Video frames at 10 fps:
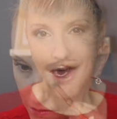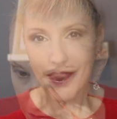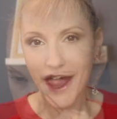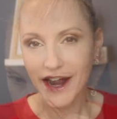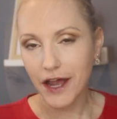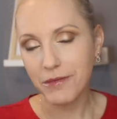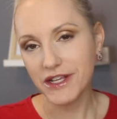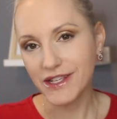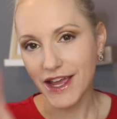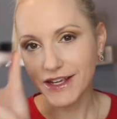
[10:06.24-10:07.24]
Then I'm
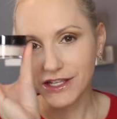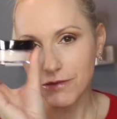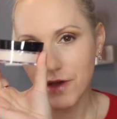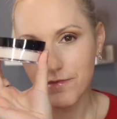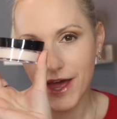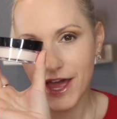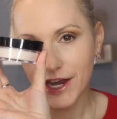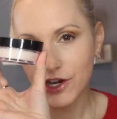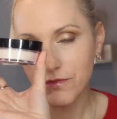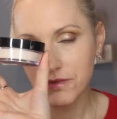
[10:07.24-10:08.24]
going to take some of
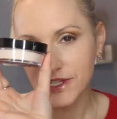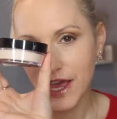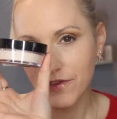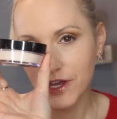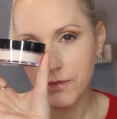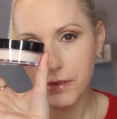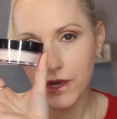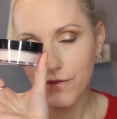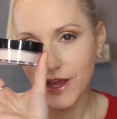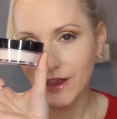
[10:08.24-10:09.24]
my number 7
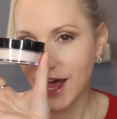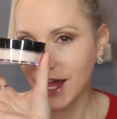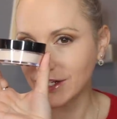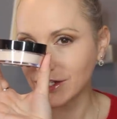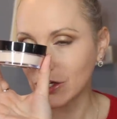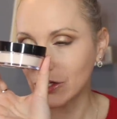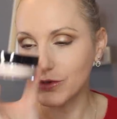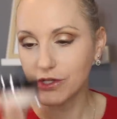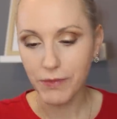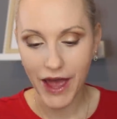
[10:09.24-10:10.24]
Perfect Light
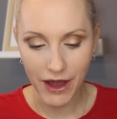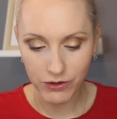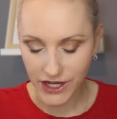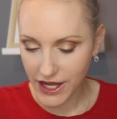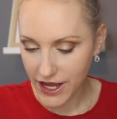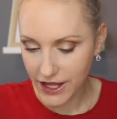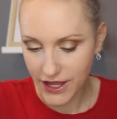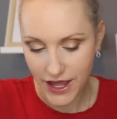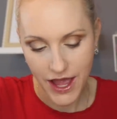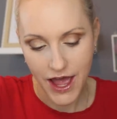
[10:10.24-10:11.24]
Loose Powder
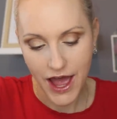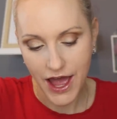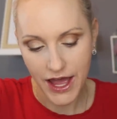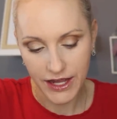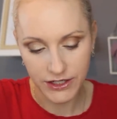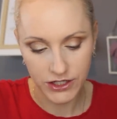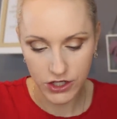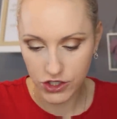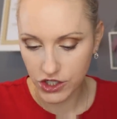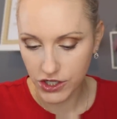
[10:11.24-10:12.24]
and
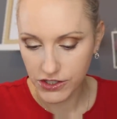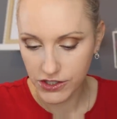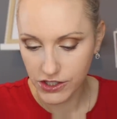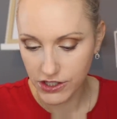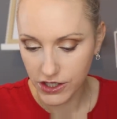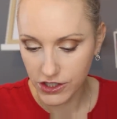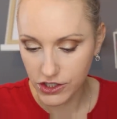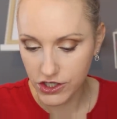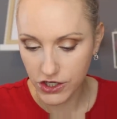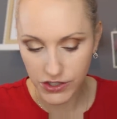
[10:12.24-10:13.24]
just
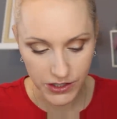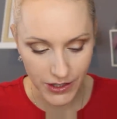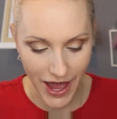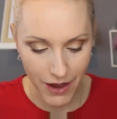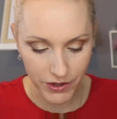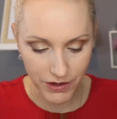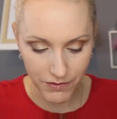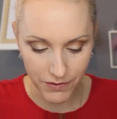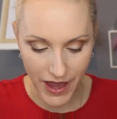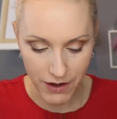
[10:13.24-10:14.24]
dust that with a
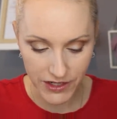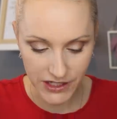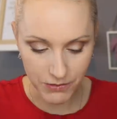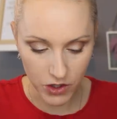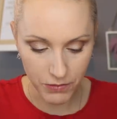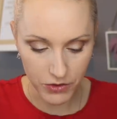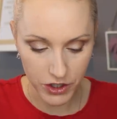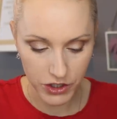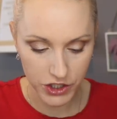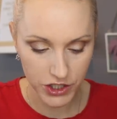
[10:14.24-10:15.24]
very small
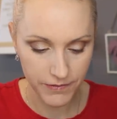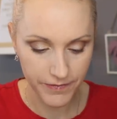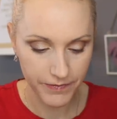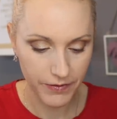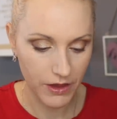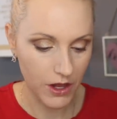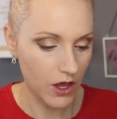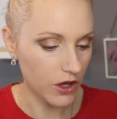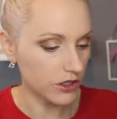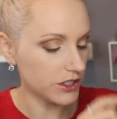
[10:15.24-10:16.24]
brush
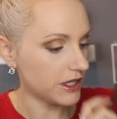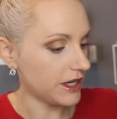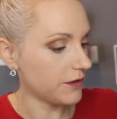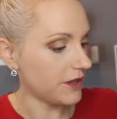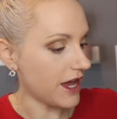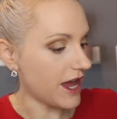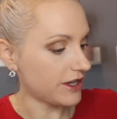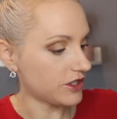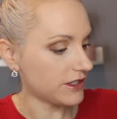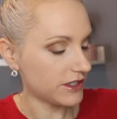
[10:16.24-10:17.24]
underneath the eye.
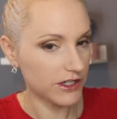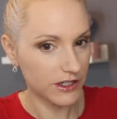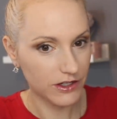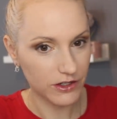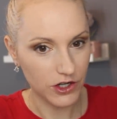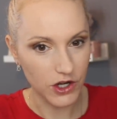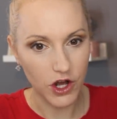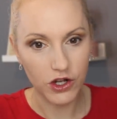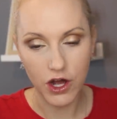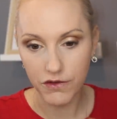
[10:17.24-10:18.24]
Just
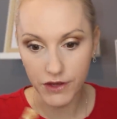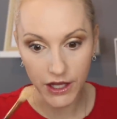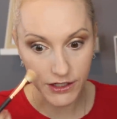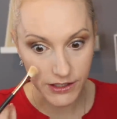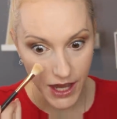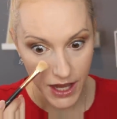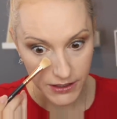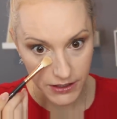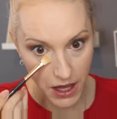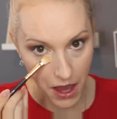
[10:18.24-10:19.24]
knock off the
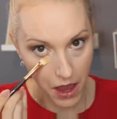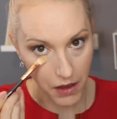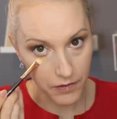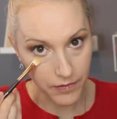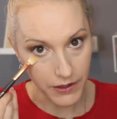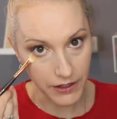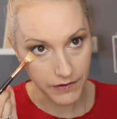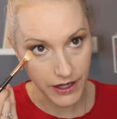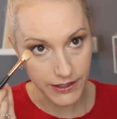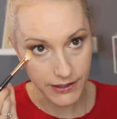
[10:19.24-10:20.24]
excess. Funny
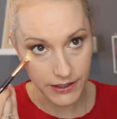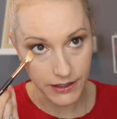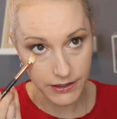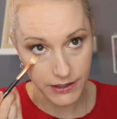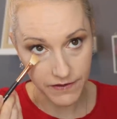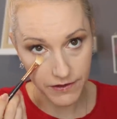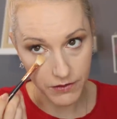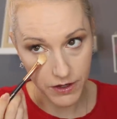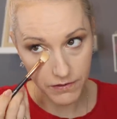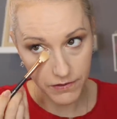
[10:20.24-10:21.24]
faces,
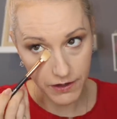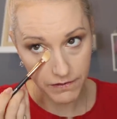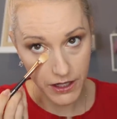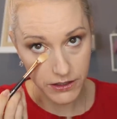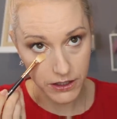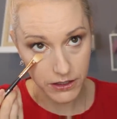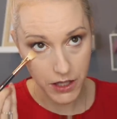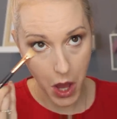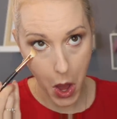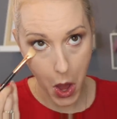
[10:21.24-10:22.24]
everyone. Funny faces.